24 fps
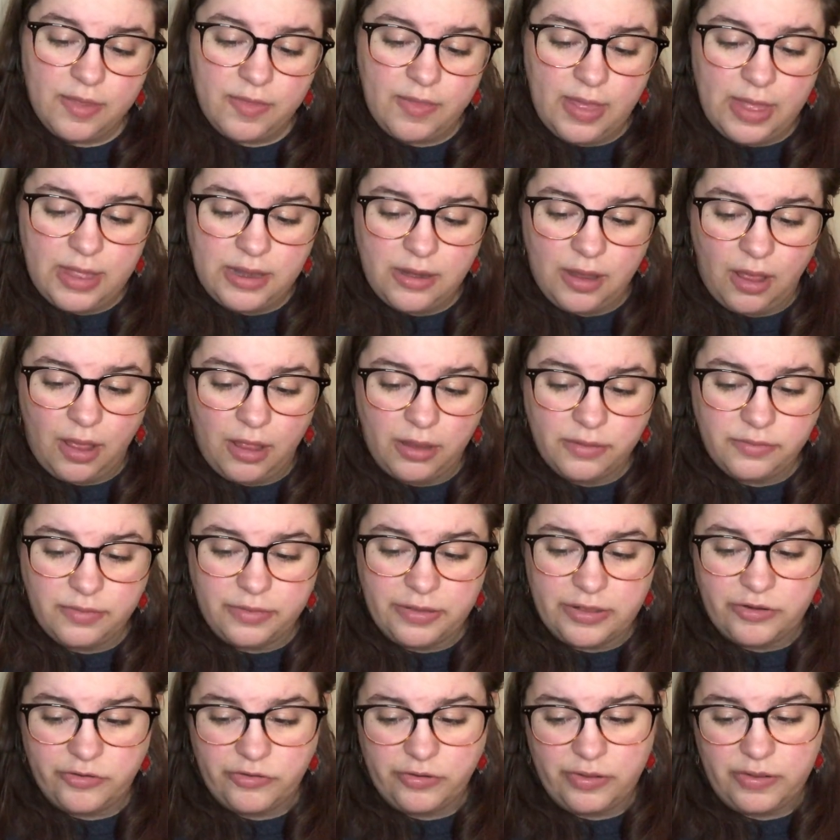Then Aunt
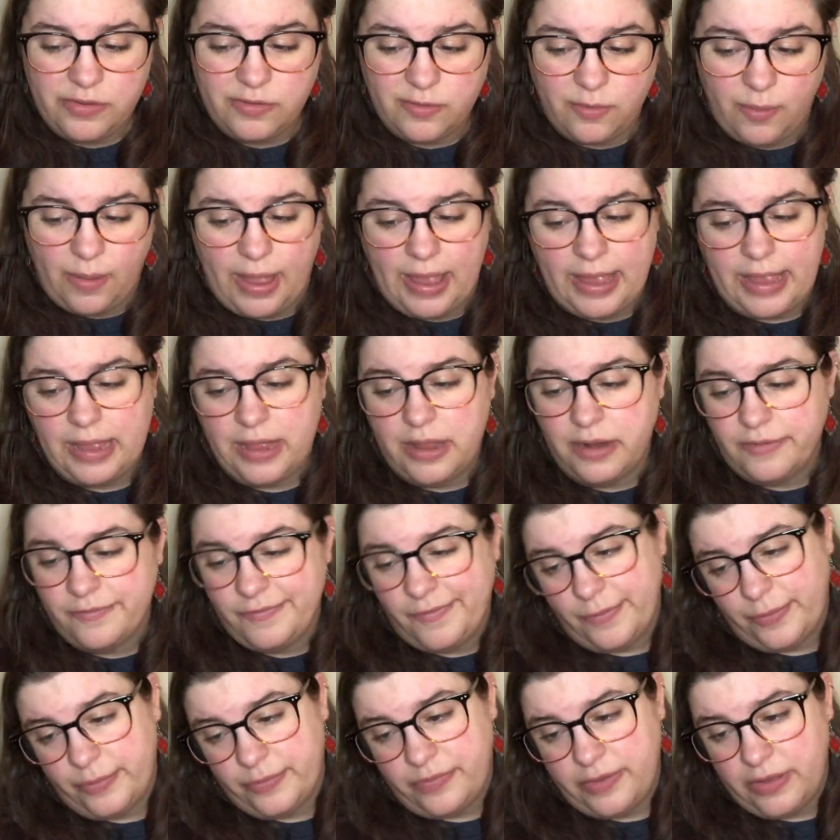Alicia is quiet and
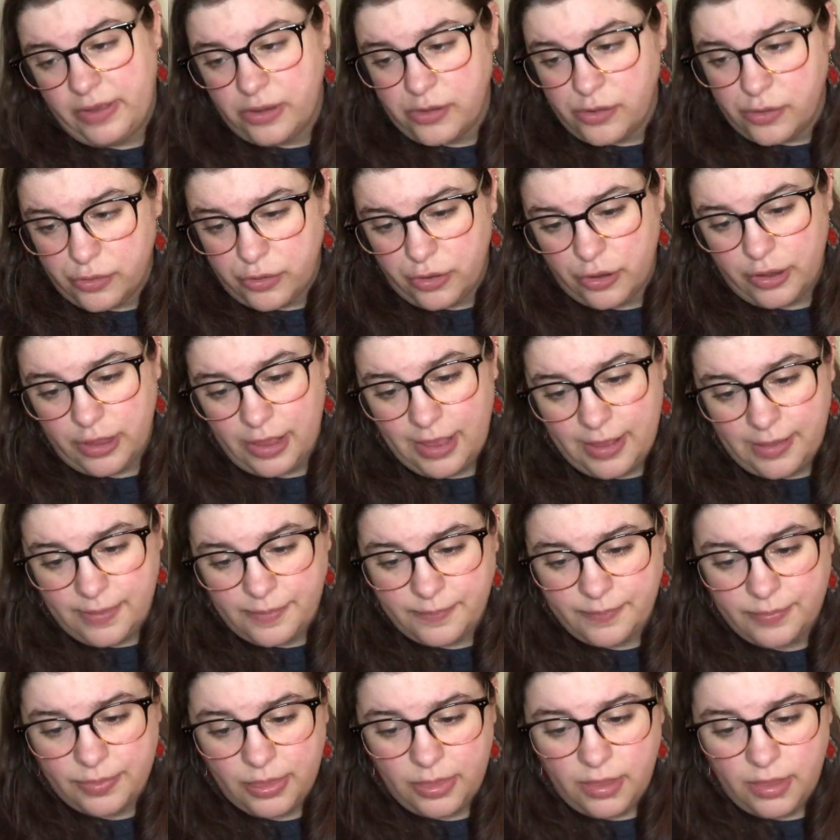focusing on her cooking.